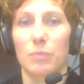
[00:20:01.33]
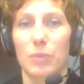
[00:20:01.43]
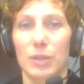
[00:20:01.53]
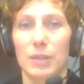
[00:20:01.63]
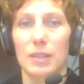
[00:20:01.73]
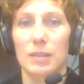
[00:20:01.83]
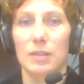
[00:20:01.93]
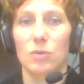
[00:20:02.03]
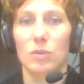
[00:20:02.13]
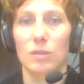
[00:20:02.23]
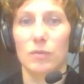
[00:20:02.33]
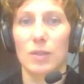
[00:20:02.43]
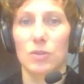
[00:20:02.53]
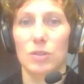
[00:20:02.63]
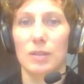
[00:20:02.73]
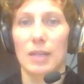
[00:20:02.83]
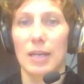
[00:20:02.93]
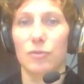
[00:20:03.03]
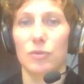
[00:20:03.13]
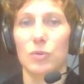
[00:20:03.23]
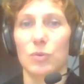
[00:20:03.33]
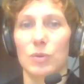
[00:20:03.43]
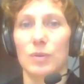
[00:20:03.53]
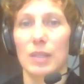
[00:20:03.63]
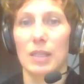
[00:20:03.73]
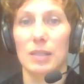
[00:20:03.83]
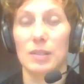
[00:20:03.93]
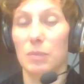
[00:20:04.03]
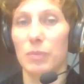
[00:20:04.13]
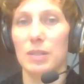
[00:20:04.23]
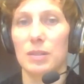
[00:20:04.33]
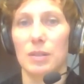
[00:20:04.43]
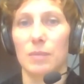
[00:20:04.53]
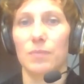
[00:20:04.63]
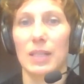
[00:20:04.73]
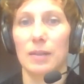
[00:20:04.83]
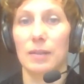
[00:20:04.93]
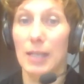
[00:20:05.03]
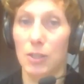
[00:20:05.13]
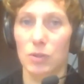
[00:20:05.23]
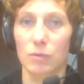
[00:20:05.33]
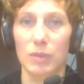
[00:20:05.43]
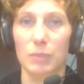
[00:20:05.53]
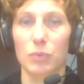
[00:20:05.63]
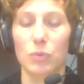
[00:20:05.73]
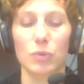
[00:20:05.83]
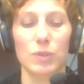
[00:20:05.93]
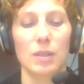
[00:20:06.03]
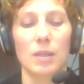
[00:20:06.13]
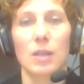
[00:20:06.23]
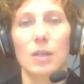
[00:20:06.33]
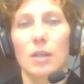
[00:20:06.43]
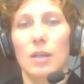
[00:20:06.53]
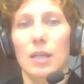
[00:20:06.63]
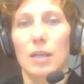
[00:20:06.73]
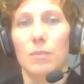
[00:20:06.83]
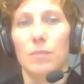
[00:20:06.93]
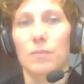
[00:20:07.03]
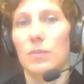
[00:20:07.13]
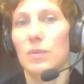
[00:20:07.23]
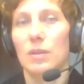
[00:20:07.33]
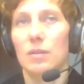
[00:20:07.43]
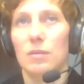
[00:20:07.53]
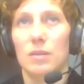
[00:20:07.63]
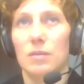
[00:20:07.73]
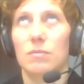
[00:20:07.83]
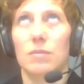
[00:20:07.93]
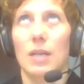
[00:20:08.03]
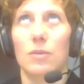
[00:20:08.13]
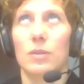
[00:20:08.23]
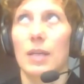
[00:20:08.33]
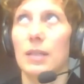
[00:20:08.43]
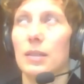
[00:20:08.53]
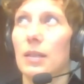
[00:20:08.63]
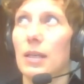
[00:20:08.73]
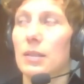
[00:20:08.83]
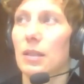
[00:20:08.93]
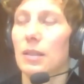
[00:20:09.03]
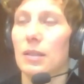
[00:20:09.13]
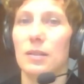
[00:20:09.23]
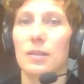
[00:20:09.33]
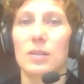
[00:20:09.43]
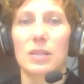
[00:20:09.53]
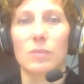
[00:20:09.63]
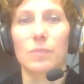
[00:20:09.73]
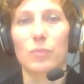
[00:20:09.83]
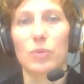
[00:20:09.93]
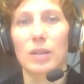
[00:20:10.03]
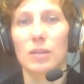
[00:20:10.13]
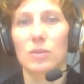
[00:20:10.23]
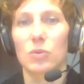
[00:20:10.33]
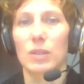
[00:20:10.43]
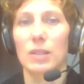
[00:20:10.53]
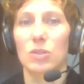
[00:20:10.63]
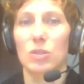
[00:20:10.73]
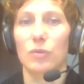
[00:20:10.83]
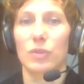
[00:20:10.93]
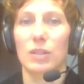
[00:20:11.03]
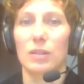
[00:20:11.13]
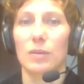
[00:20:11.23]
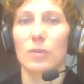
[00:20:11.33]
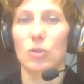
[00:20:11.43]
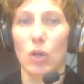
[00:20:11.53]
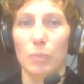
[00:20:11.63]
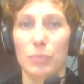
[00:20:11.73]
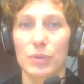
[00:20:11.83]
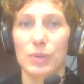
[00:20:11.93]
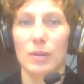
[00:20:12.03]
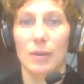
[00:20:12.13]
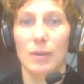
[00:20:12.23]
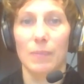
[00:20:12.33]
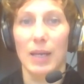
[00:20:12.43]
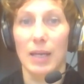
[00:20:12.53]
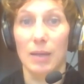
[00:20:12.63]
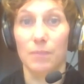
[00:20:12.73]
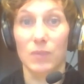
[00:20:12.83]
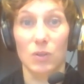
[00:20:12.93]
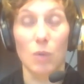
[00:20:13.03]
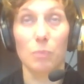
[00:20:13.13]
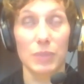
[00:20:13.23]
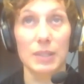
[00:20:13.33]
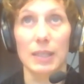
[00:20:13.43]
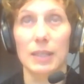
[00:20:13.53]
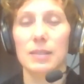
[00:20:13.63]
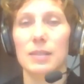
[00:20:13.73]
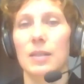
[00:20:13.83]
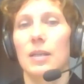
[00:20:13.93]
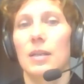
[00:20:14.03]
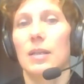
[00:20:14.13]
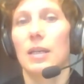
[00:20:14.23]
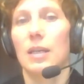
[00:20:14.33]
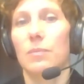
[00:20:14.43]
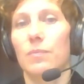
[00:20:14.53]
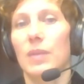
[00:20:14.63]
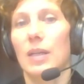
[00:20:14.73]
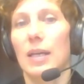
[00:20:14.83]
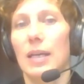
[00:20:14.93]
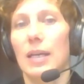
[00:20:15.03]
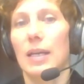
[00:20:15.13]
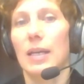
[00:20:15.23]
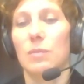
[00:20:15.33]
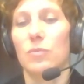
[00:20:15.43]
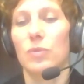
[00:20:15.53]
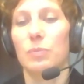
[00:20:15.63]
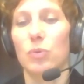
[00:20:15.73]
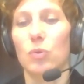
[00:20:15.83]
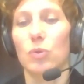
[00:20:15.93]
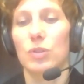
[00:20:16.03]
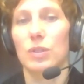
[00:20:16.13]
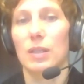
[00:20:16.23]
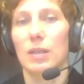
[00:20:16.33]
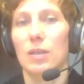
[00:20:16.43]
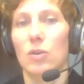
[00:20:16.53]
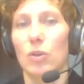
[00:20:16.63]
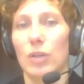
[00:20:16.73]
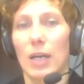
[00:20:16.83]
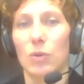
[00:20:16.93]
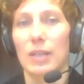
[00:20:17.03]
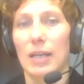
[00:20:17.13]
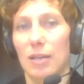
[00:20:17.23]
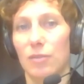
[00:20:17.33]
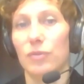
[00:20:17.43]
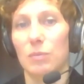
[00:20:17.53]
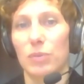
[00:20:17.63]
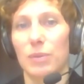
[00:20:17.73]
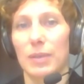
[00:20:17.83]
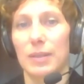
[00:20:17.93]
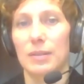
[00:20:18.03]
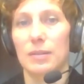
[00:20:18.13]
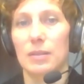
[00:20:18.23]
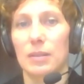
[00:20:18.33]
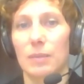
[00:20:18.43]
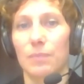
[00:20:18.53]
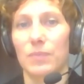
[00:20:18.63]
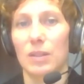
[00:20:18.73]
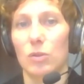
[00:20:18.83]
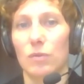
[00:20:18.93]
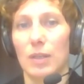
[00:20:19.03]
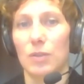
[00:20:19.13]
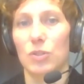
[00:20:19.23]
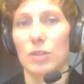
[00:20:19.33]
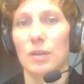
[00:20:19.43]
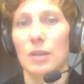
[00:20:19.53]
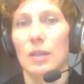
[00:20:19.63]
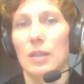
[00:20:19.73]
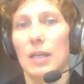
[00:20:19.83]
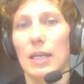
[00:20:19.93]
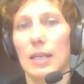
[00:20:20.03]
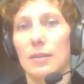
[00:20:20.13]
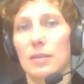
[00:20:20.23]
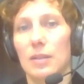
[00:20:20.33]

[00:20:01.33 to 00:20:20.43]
parties to the convention have to submit their national reports 180 days, I think it is, prior to each of the COPs, COP meetings, and report on how they have implemented the convention. And